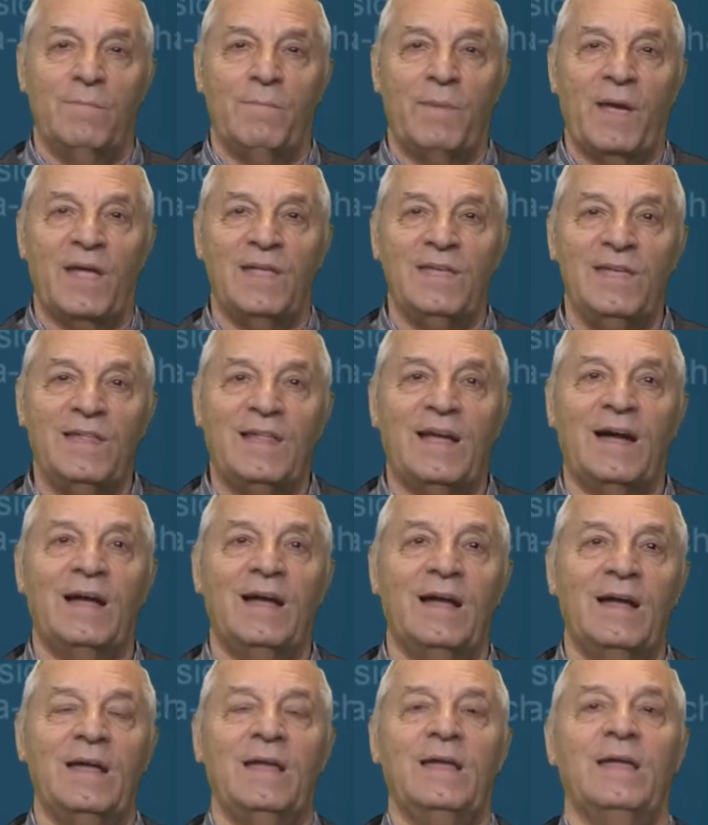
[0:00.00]
which is the
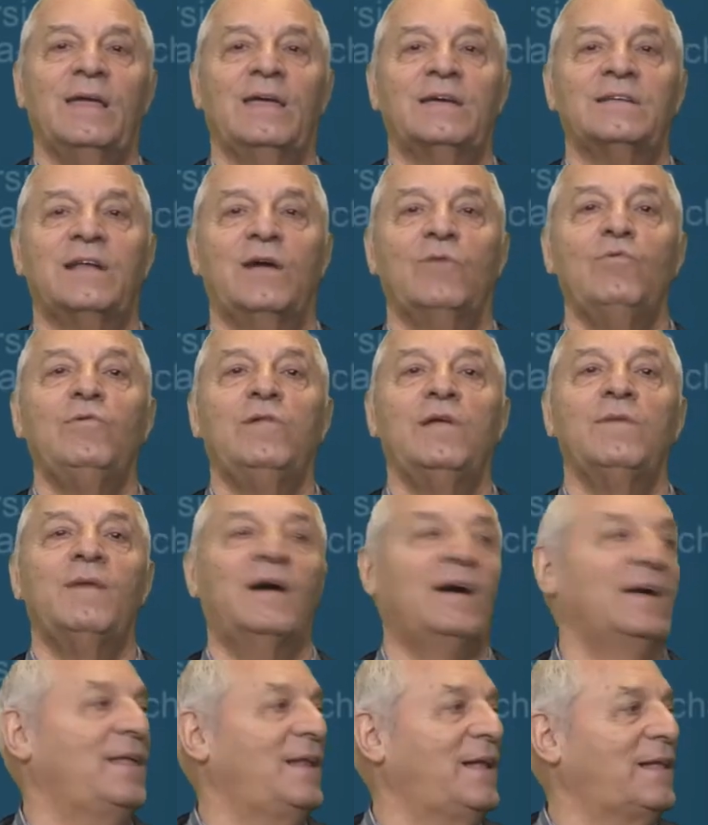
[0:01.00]
last of the final
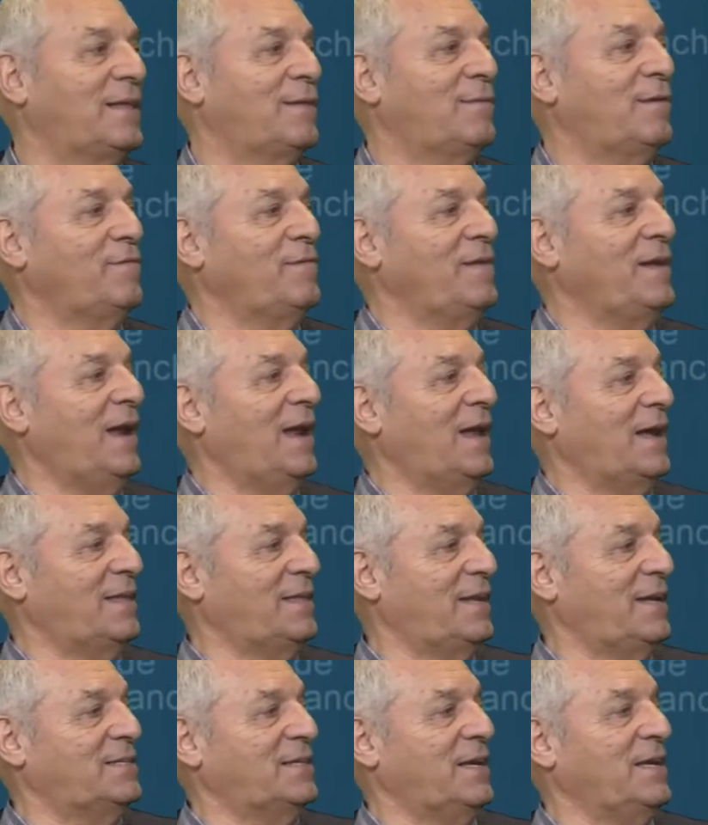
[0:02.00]
table, the
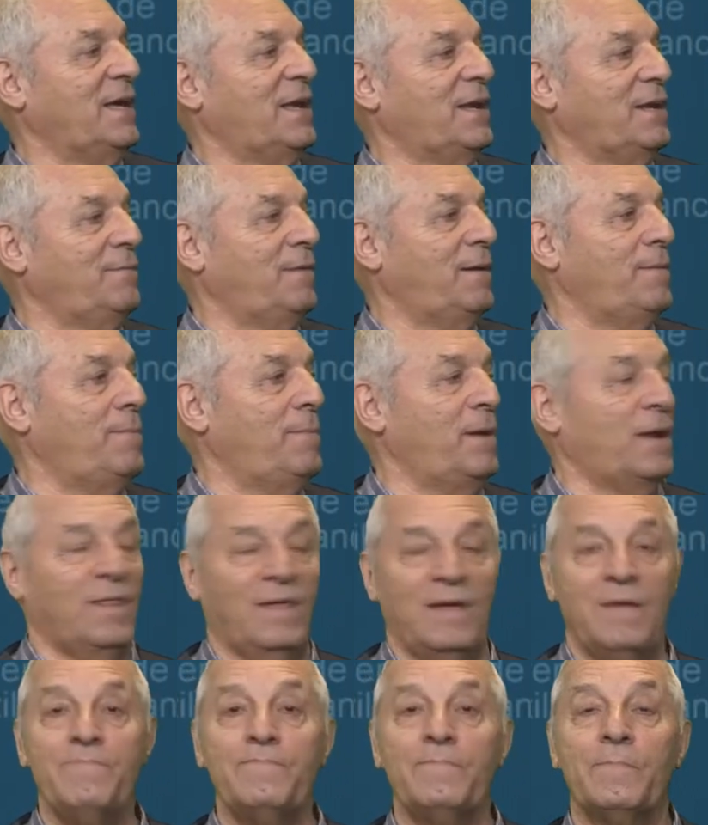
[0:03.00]
one you have up
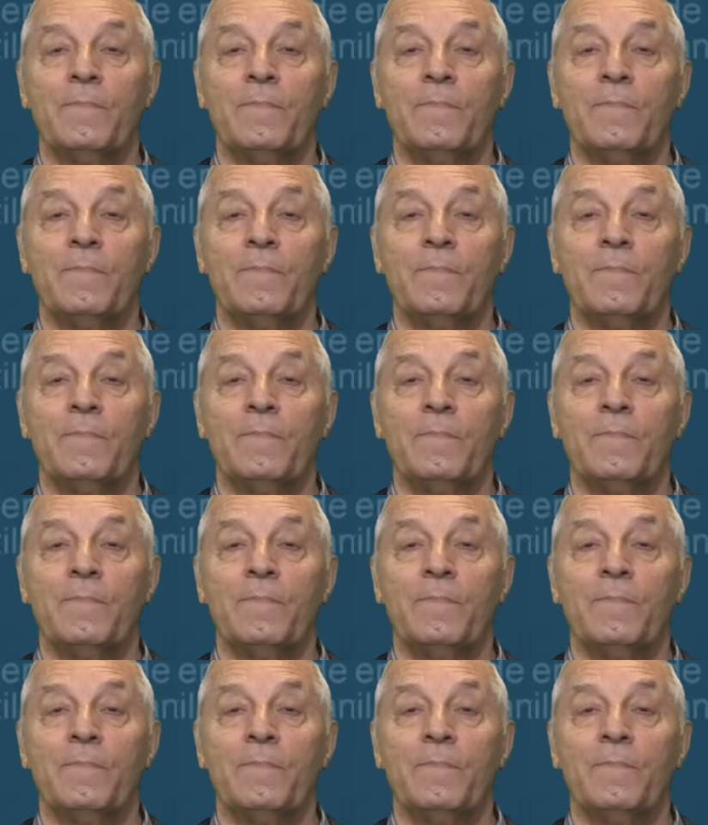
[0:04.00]
there,